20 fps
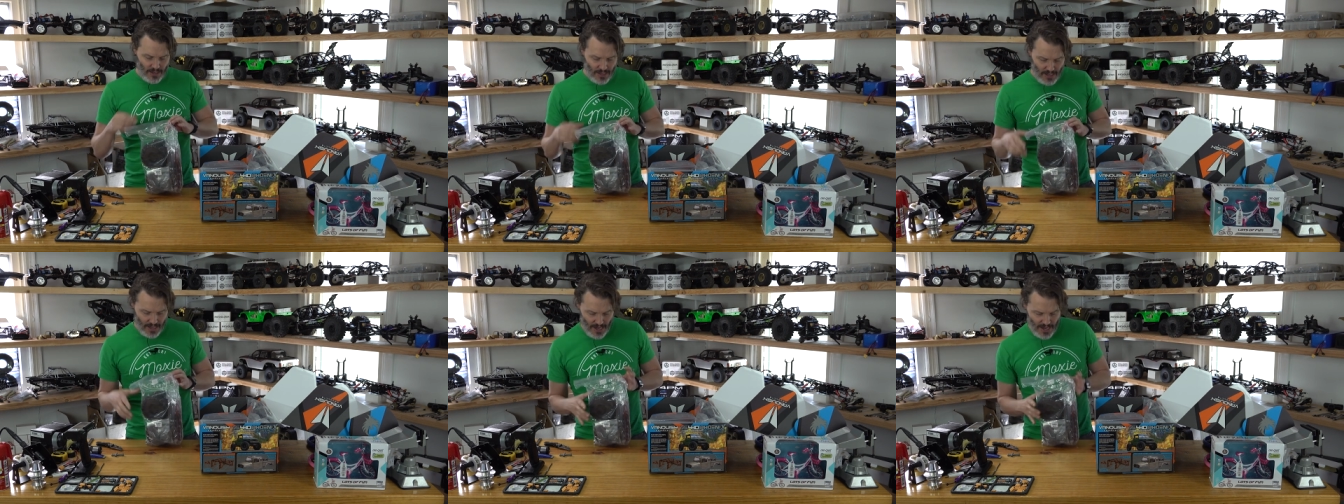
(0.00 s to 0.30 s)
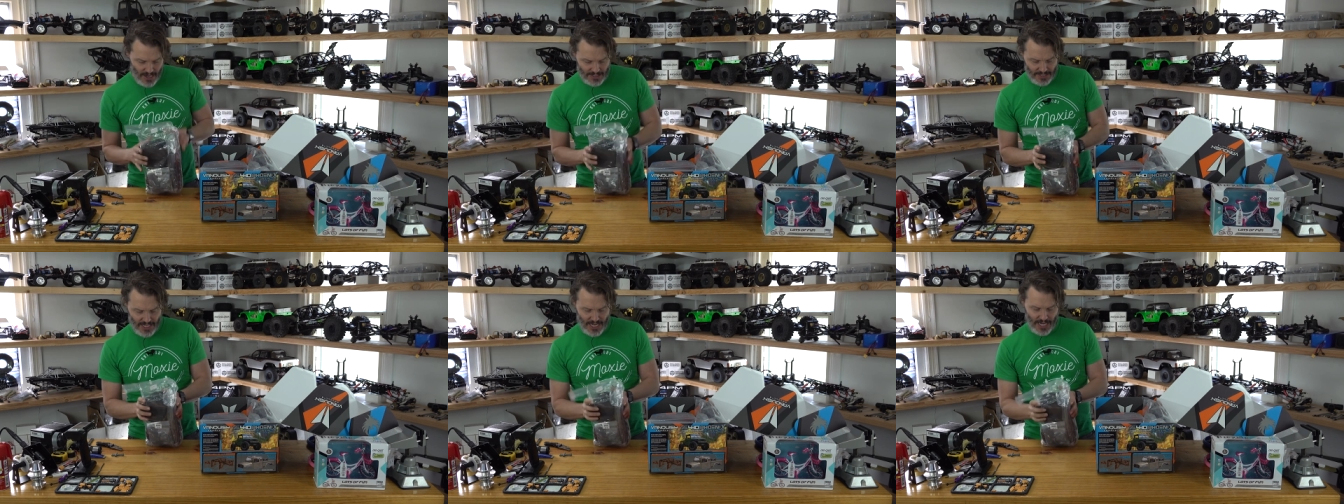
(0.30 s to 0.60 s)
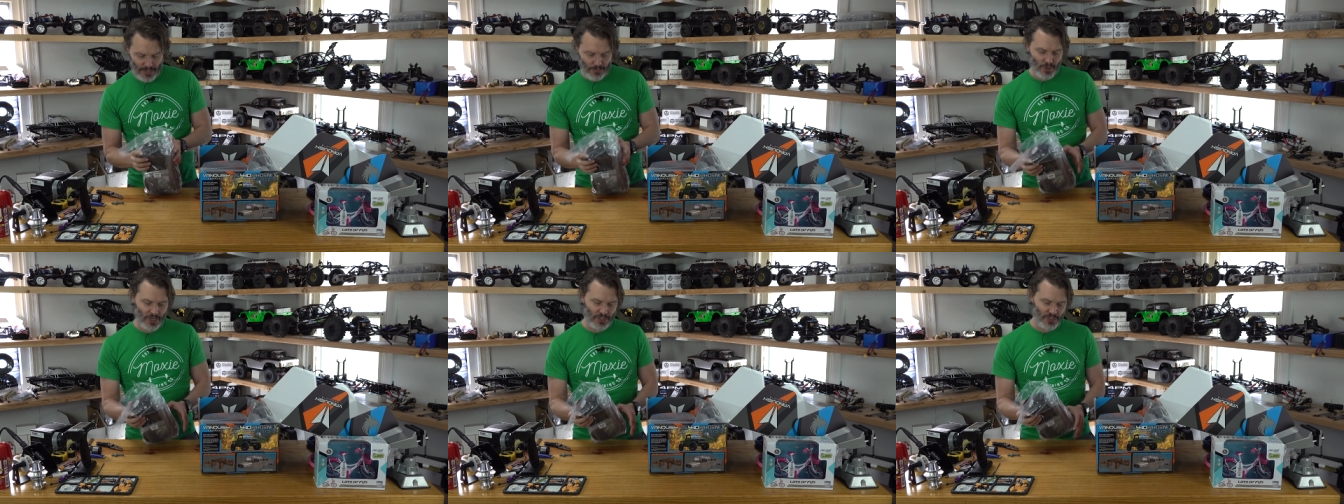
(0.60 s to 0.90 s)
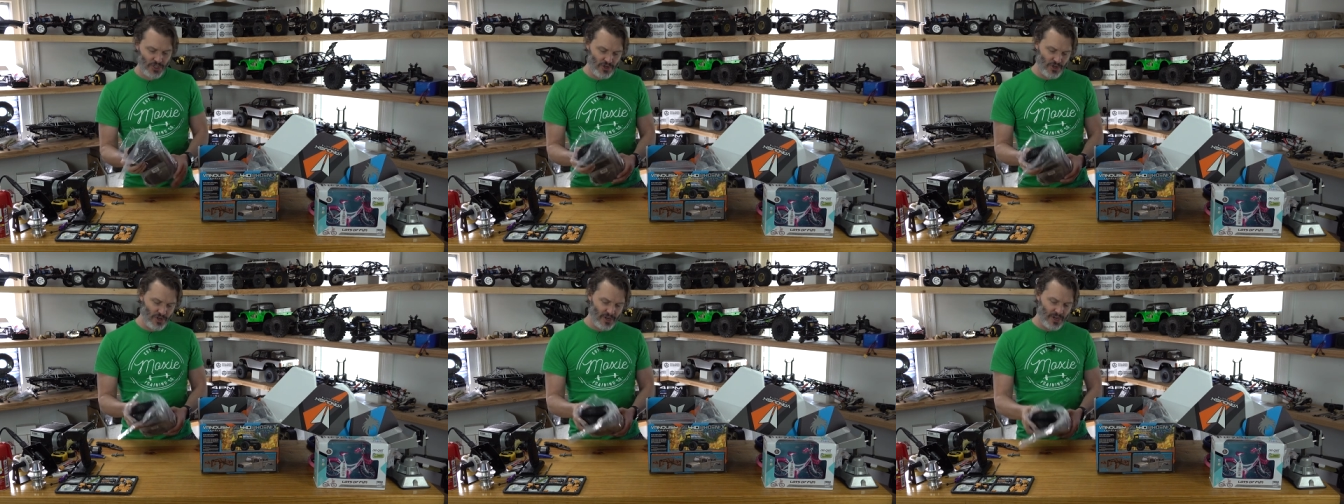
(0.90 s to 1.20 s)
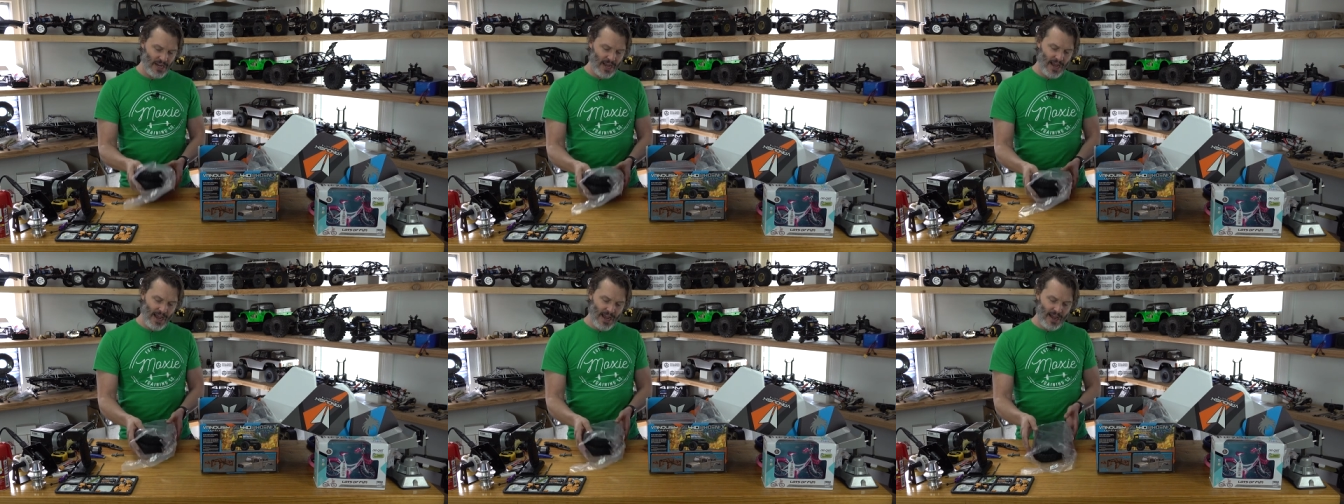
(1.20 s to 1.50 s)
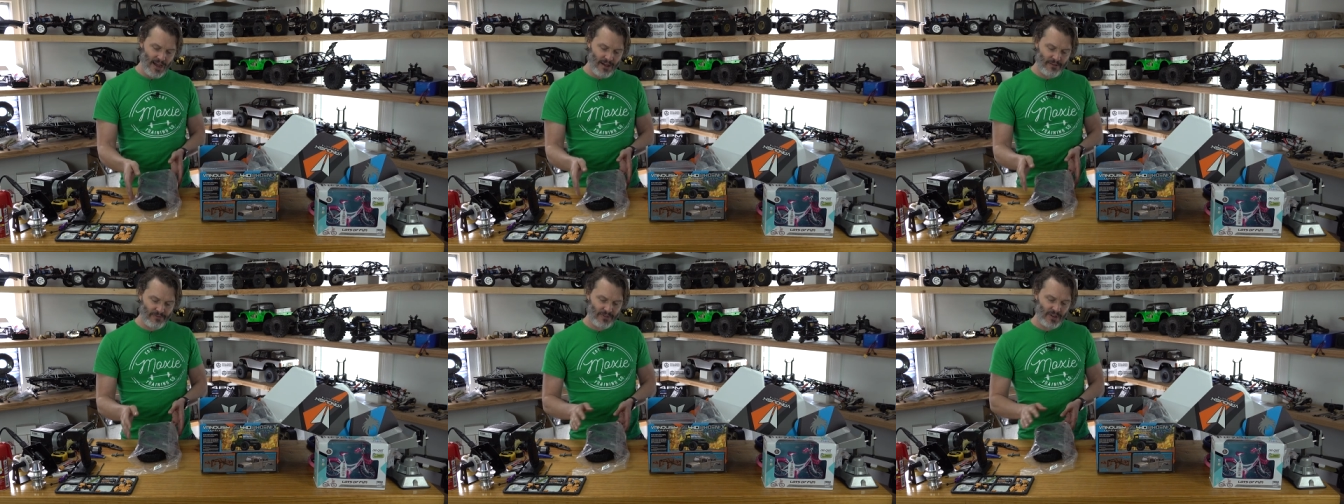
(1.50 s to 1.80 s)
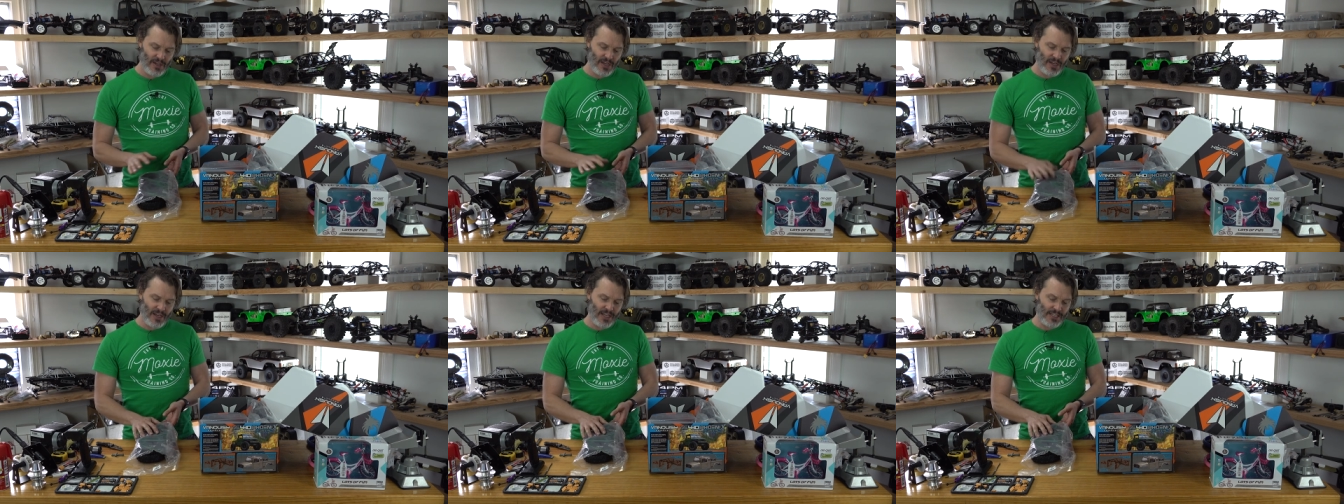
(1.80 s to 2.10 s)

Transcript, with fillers: contact pressure you're gonna have,